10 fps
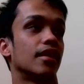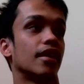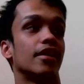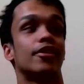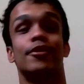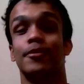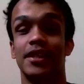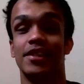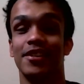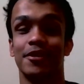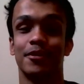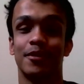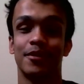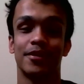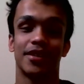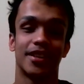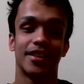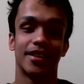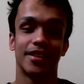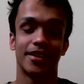Can I call myself
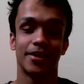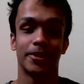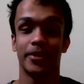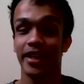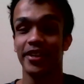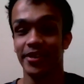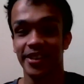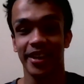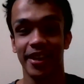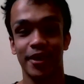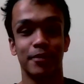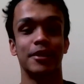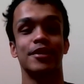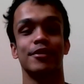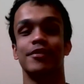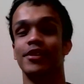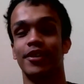a writer? Can I call myself an